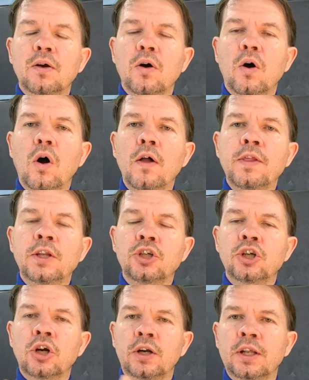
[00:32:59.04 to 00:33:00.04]
on the
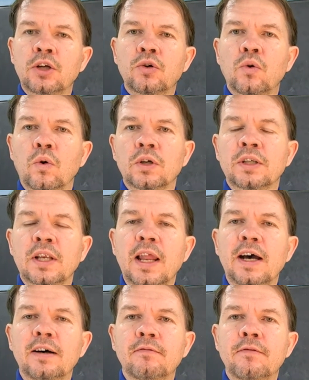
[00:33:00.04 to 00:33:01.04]
journey towards
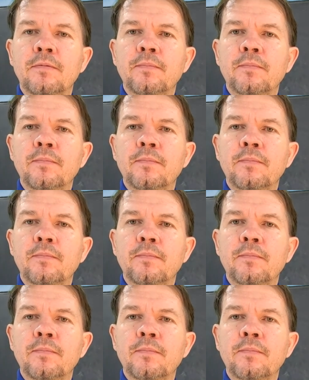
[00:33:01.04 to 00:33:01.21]
love.